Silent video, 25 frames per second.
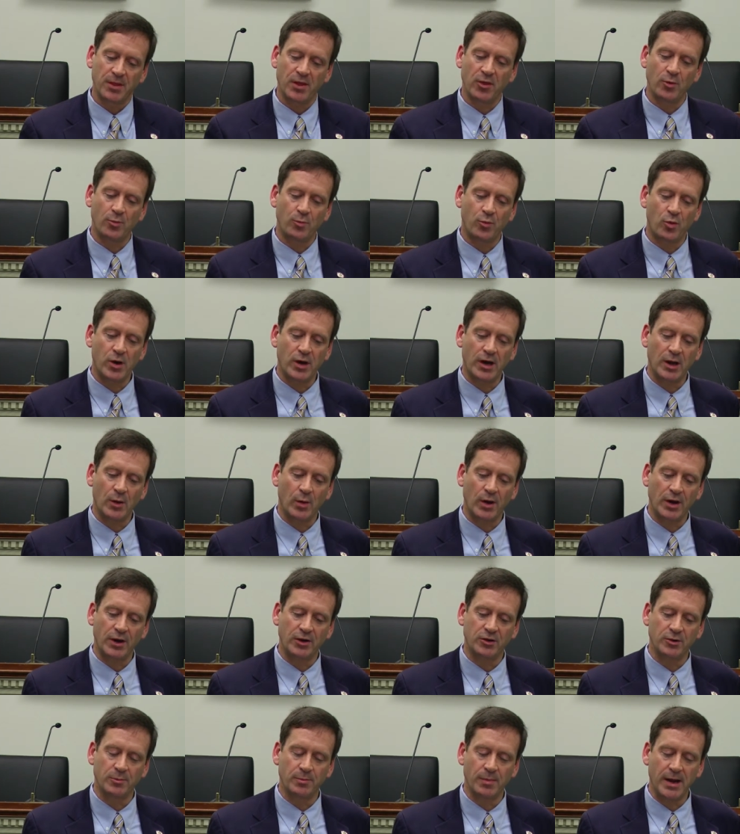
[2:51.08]
The other point I
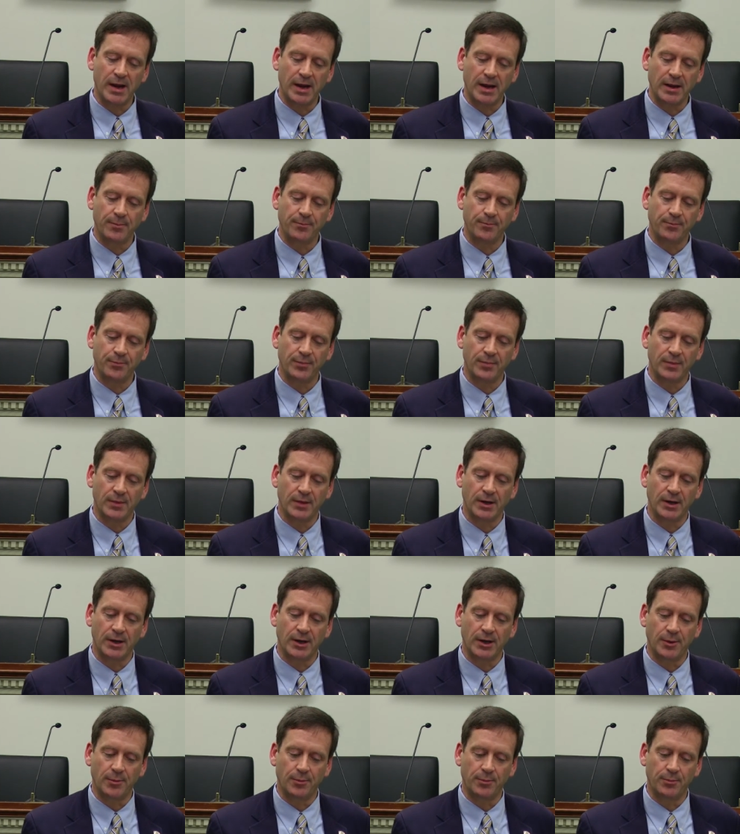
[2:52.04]
wanted to make,
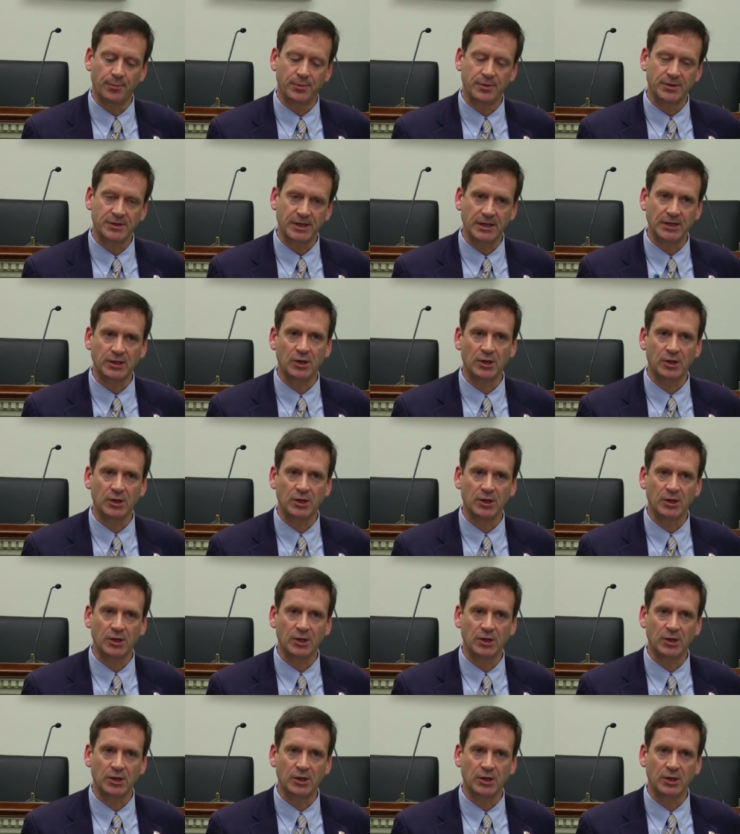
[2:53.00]
because um,